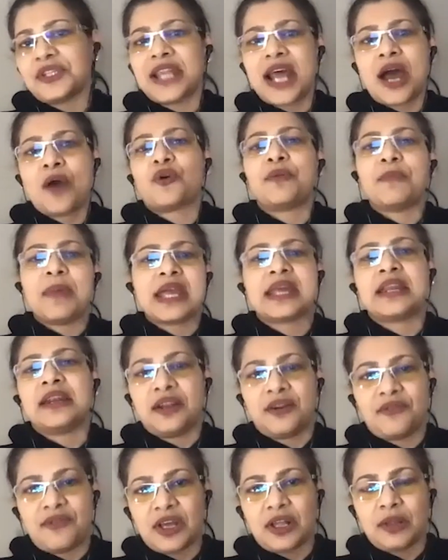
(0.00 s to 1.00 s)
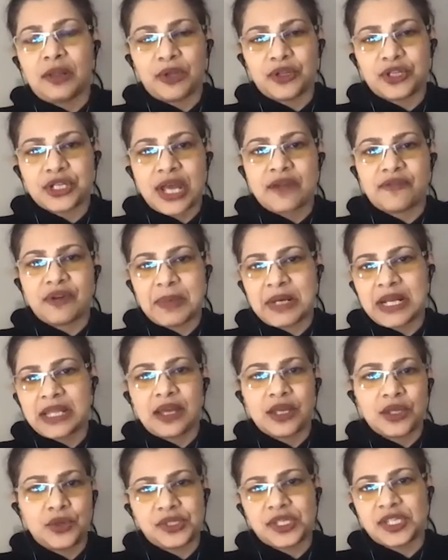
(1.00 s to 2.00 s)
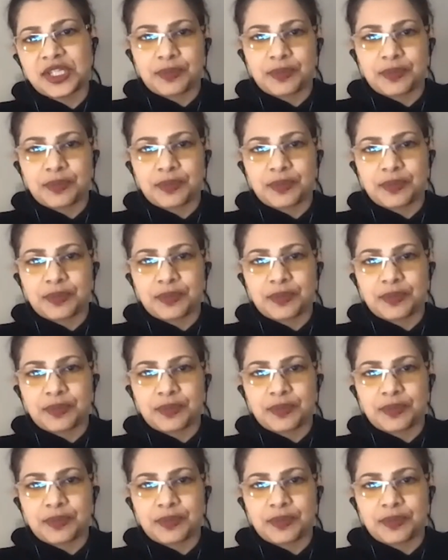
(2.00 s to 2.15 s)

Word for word: now we're making it available to everybody that uses the